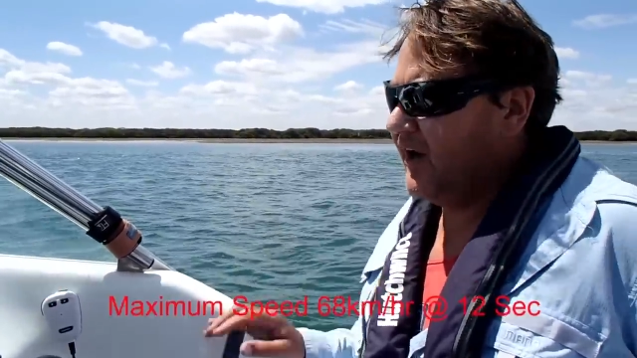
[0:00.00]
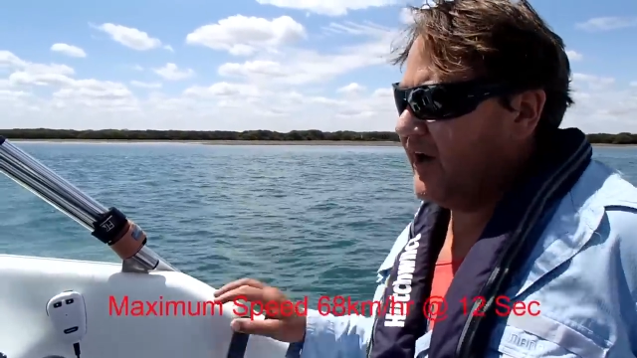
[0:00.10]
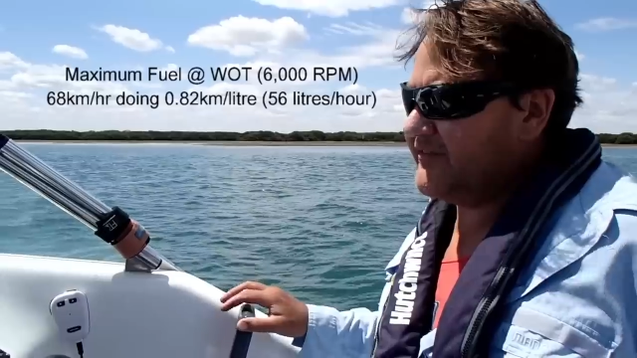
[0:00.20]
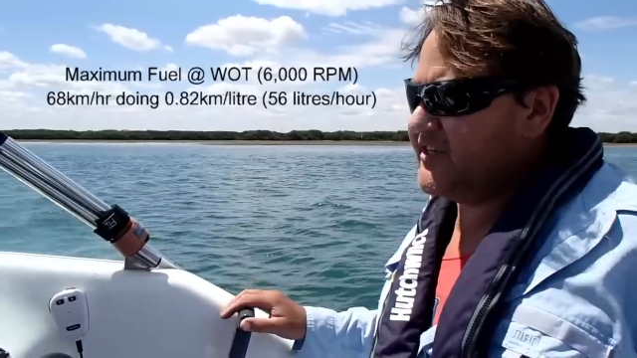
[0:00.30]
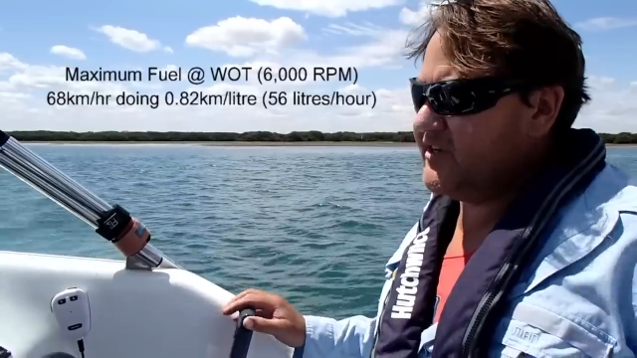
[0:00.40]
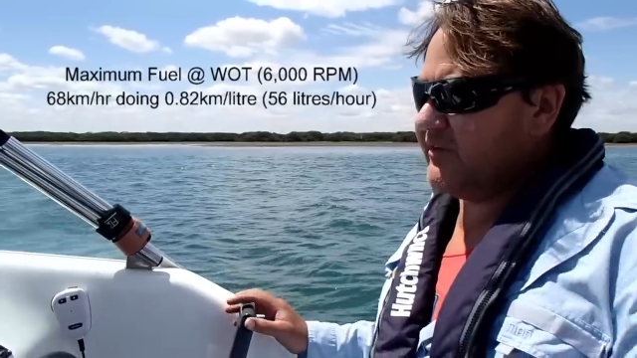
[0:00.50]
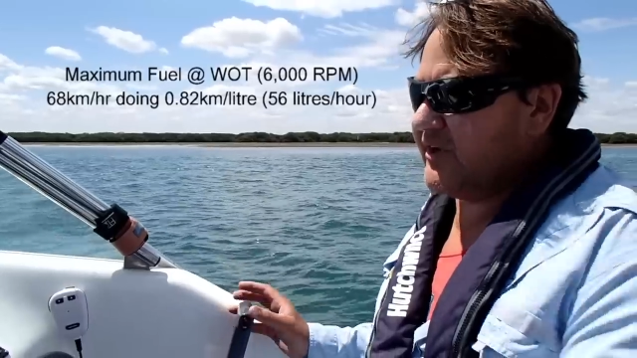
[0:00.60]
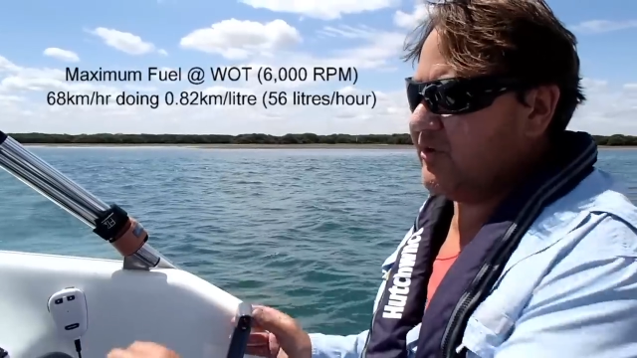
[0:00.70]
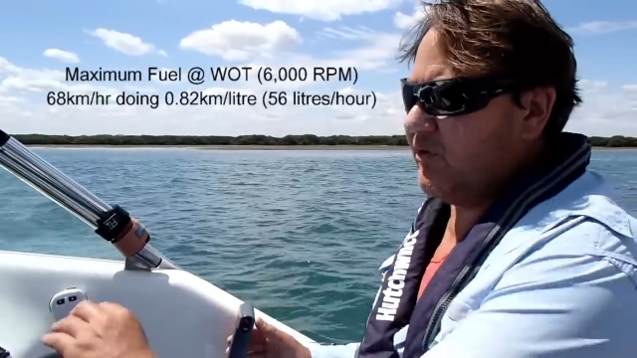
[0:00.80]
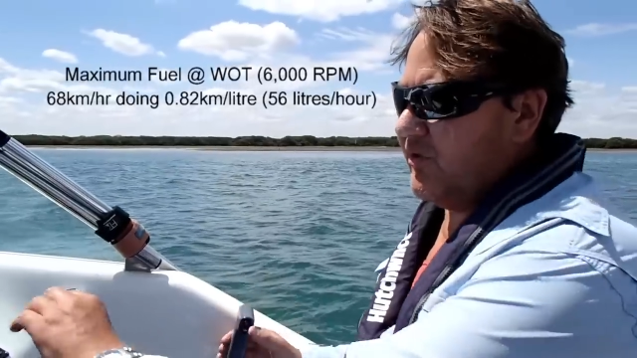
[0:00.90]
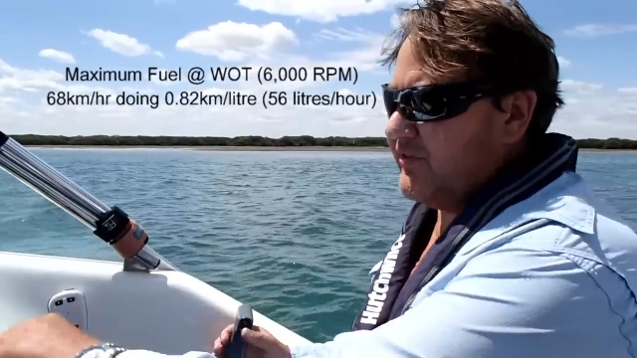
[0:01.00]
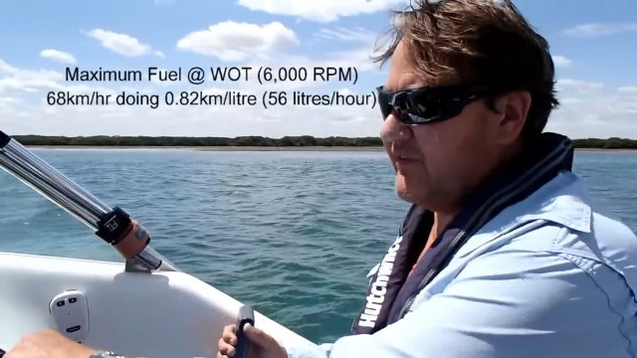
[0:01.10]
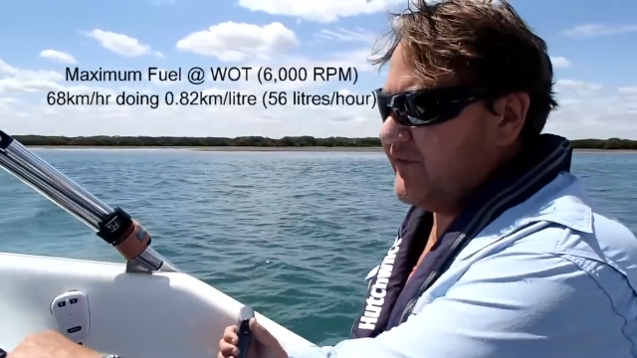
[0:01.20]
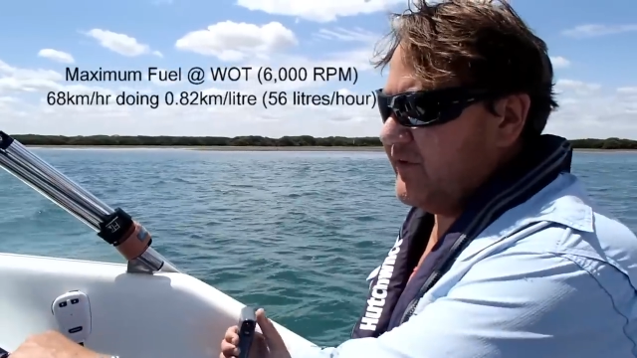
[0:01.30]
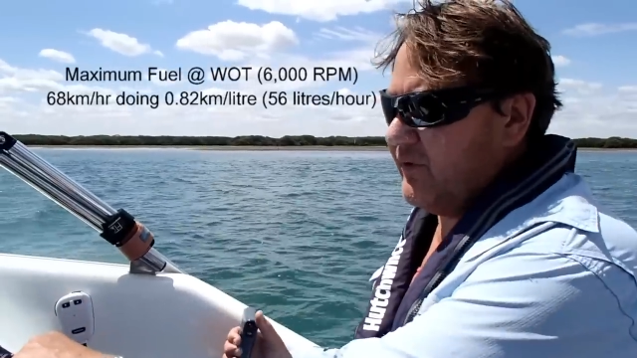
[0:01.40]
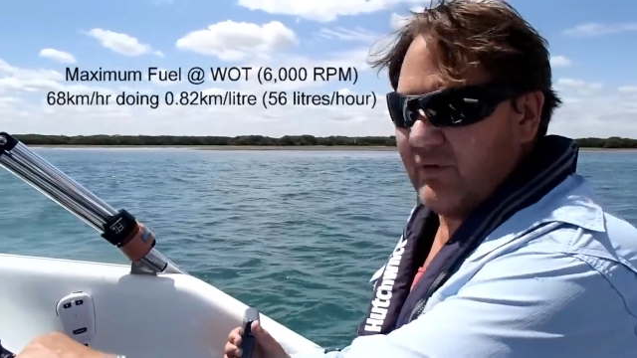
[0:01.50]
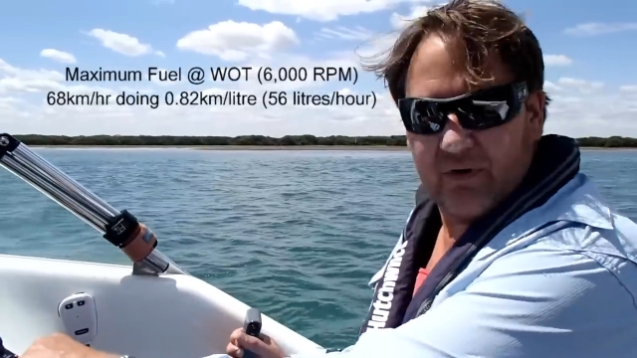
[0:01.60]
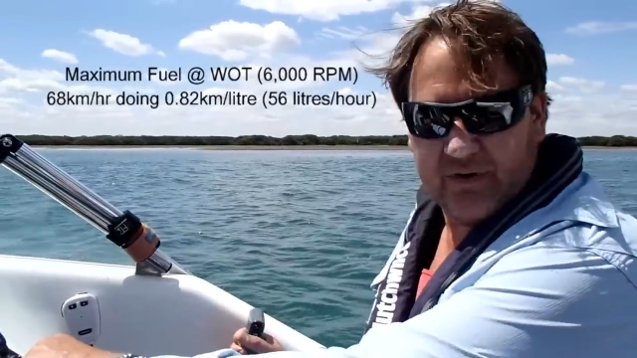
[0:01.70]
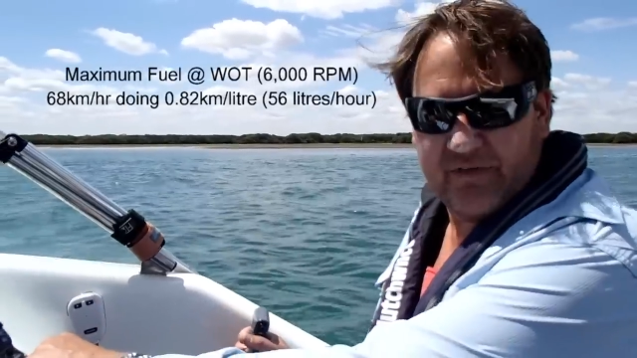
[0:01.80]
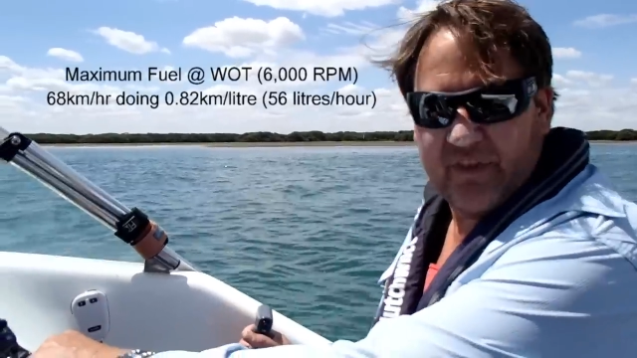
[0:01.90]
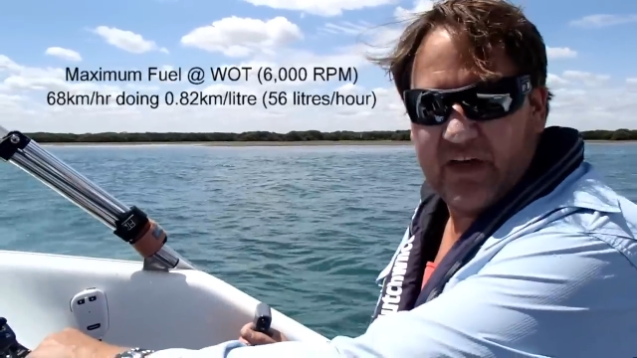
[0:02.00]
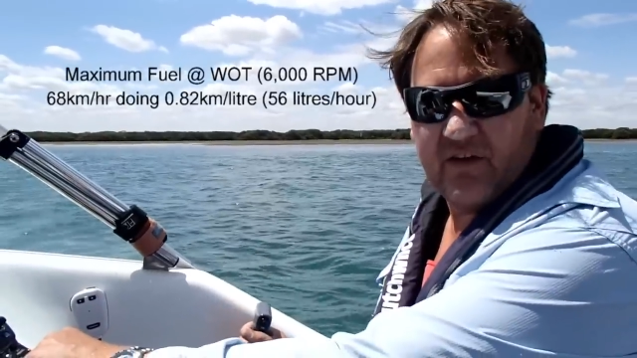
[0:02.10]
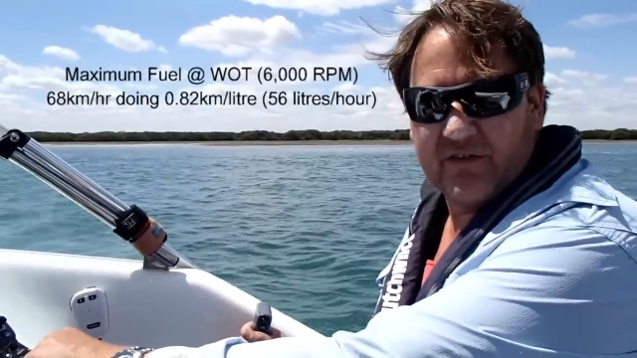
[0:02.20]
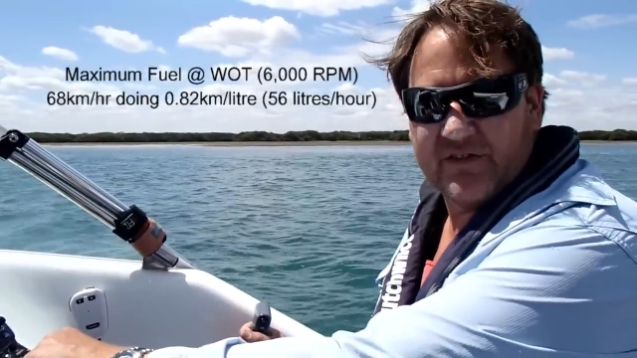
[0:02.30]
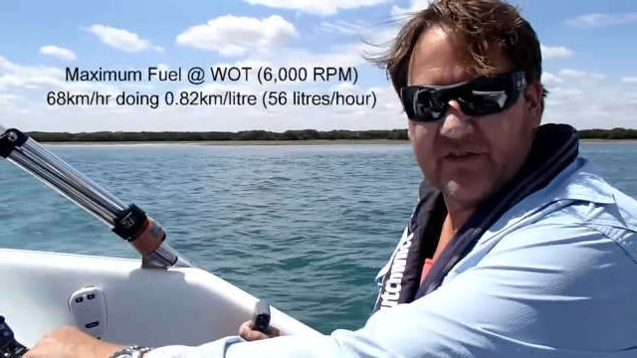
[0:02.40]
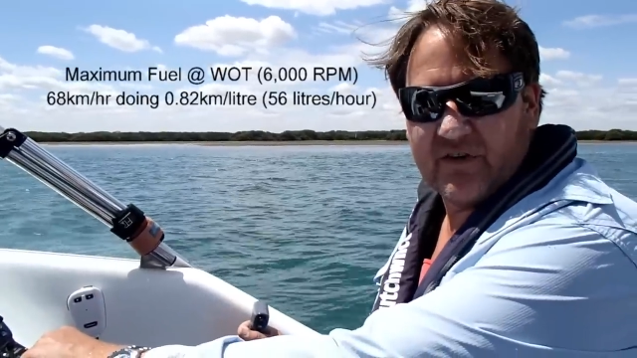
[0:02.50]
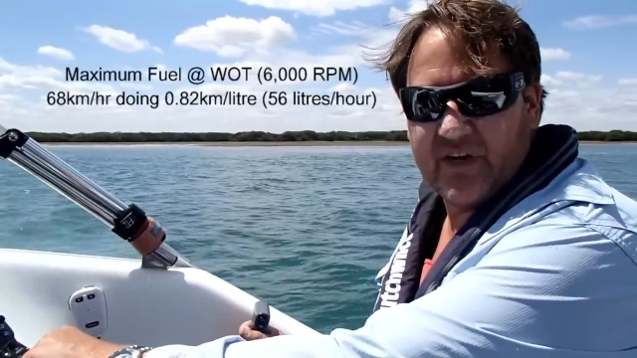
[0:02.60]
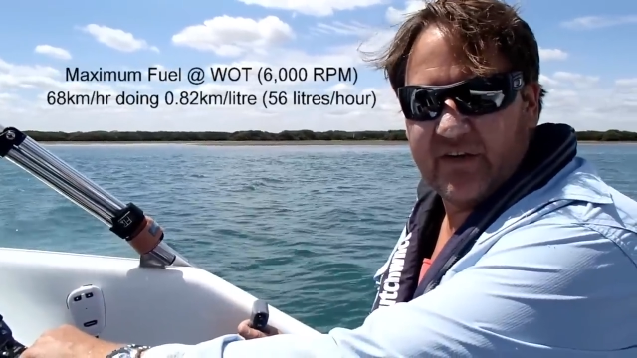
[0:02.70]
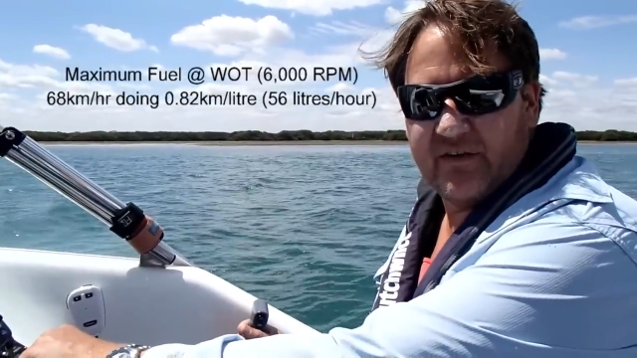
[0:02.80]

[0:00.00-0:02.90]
I didn't record the fuel, I'll give you that on screen.